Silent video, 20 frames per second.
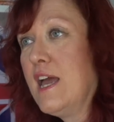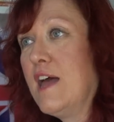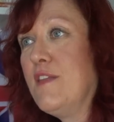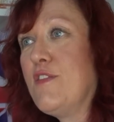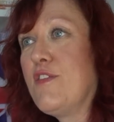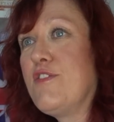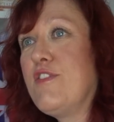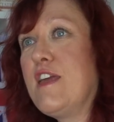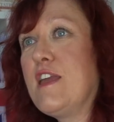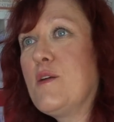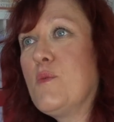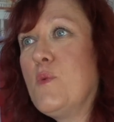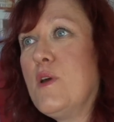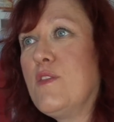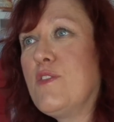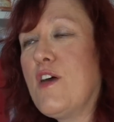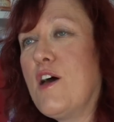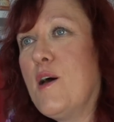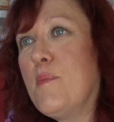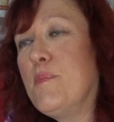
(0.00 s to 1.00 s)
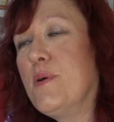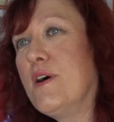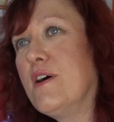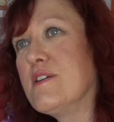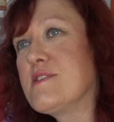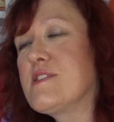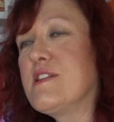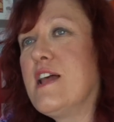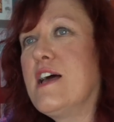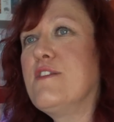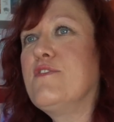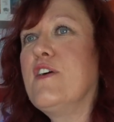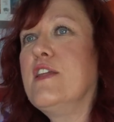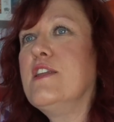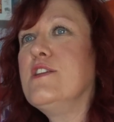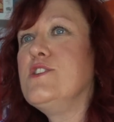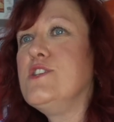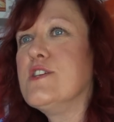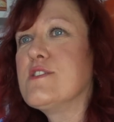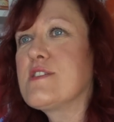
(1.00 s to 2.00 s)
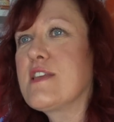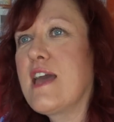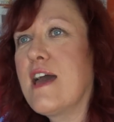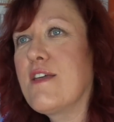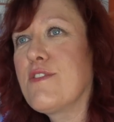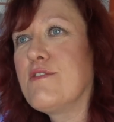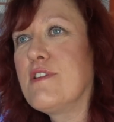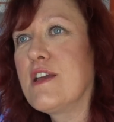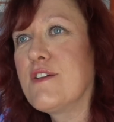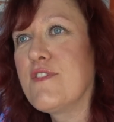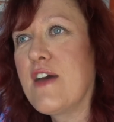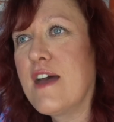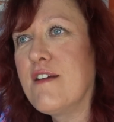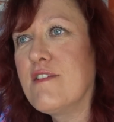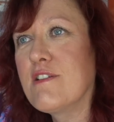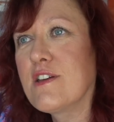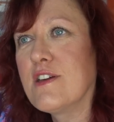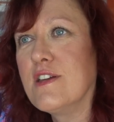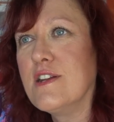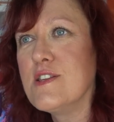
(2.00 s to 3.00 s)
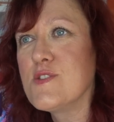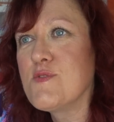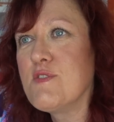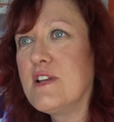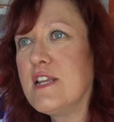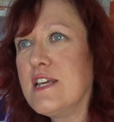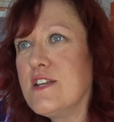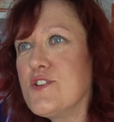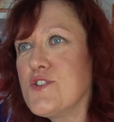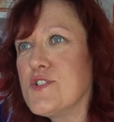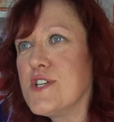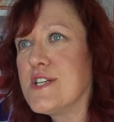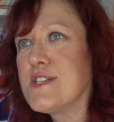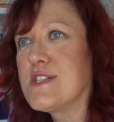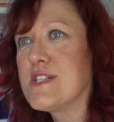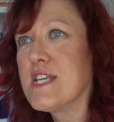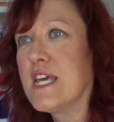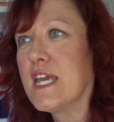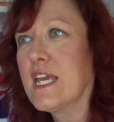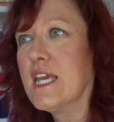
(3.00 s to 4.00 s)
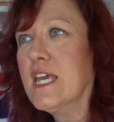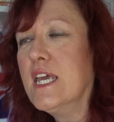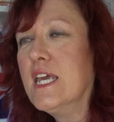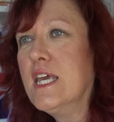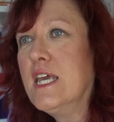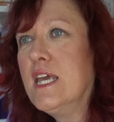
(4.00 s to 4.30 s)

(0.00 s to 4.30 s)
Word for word: And the thing with her past life energy as Catherine of Aragon, it's really interesting,